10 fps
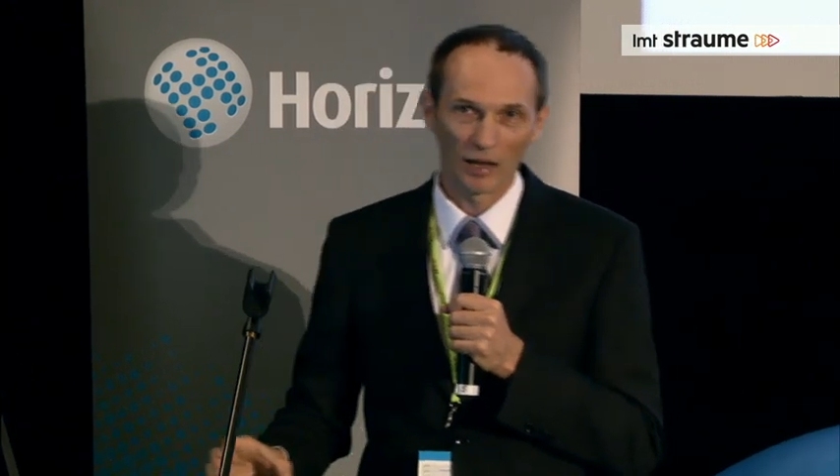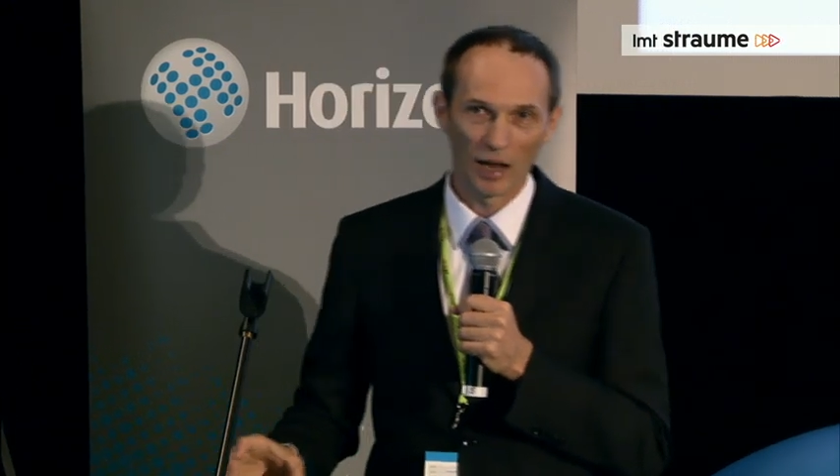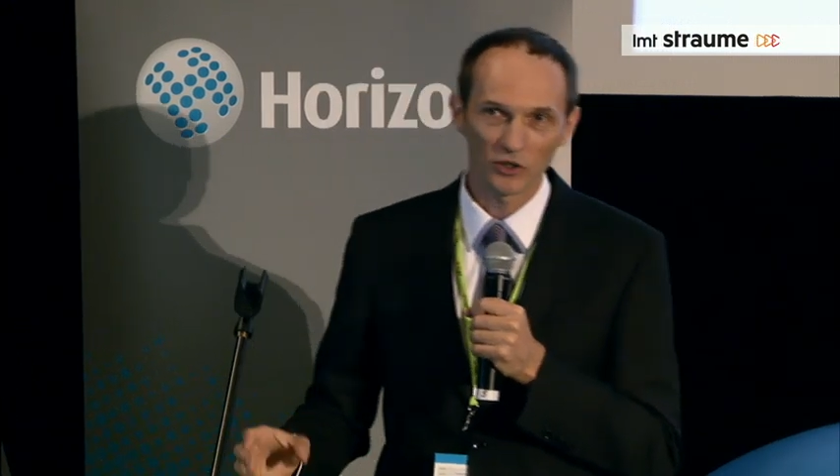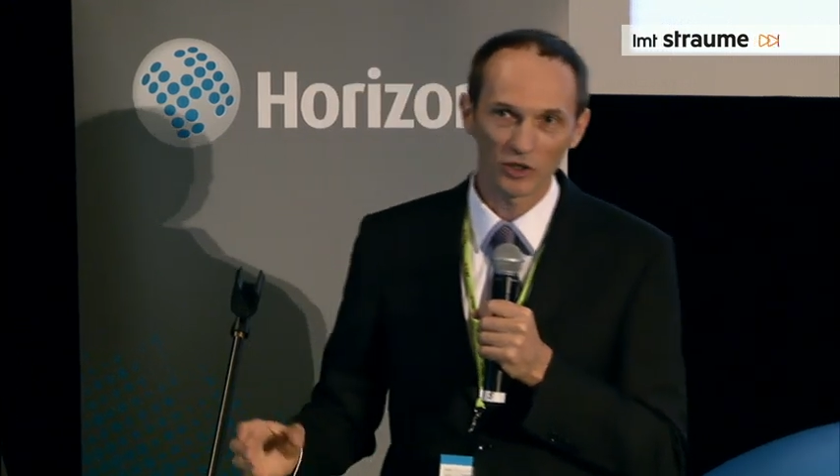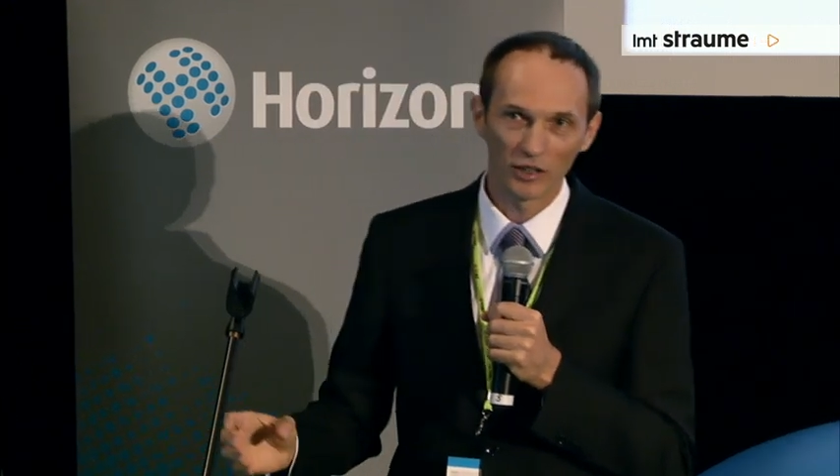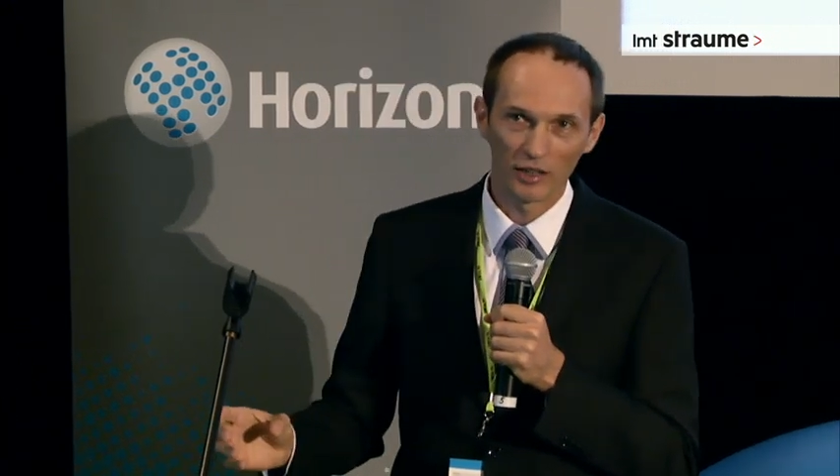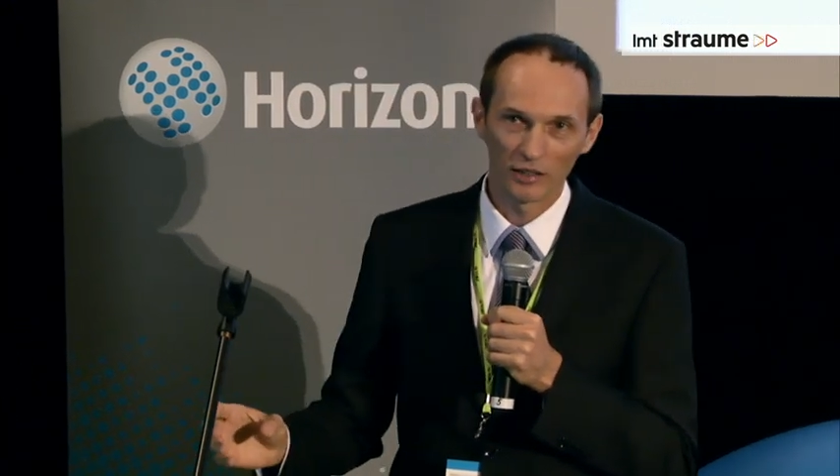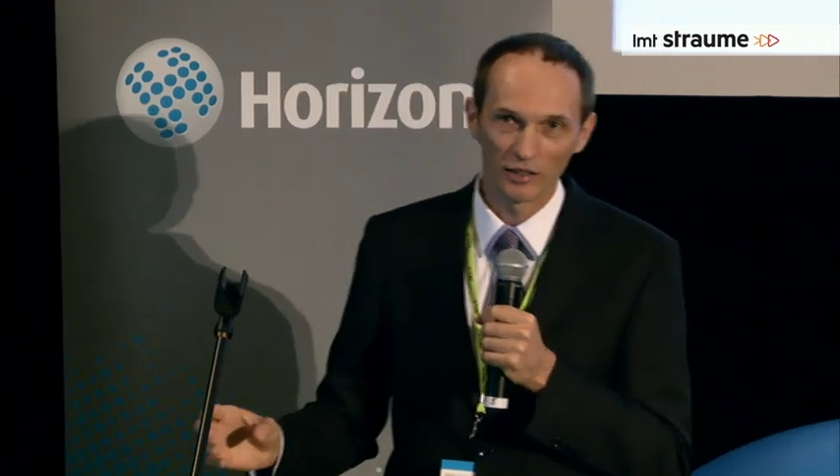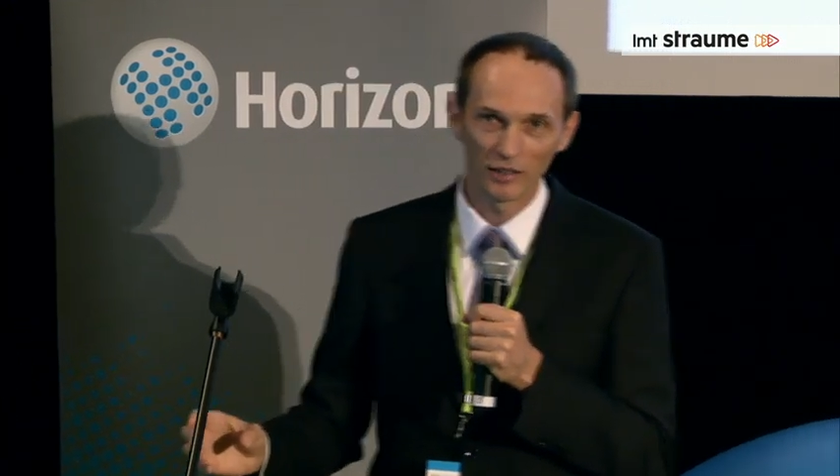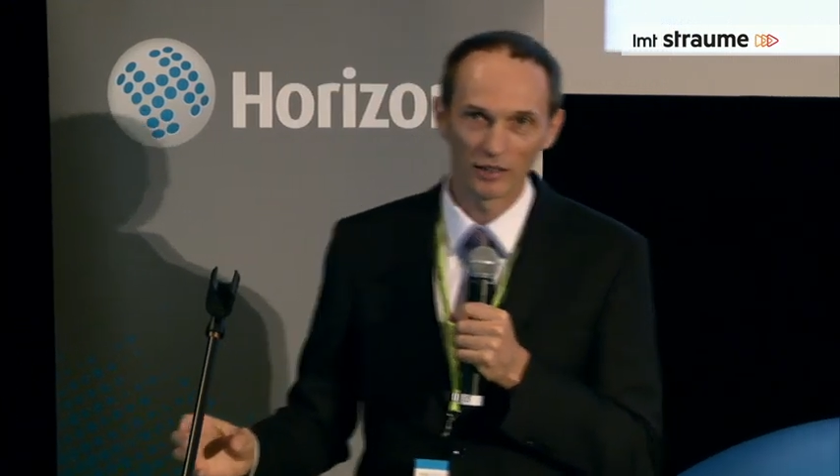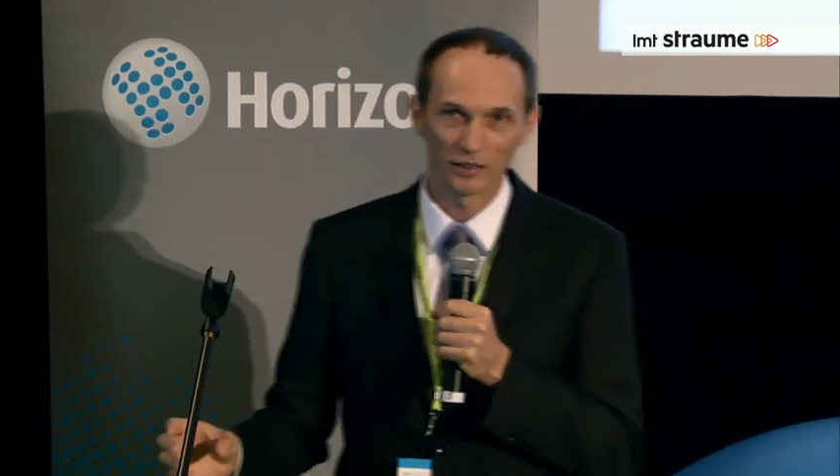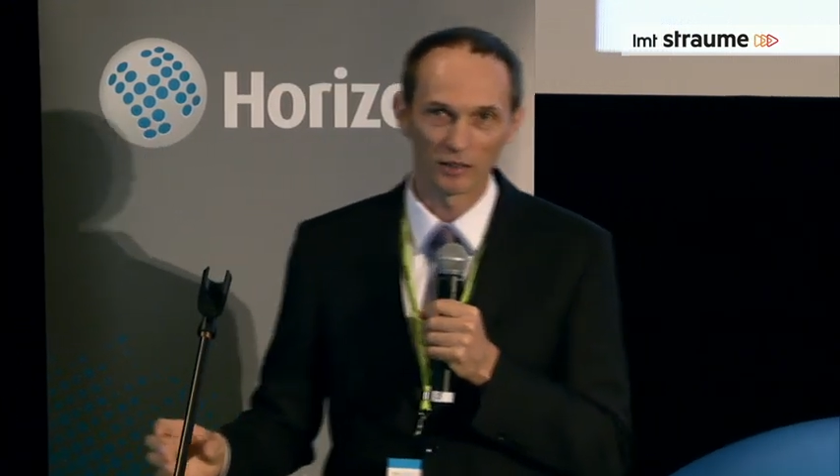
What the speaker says: agile analytics,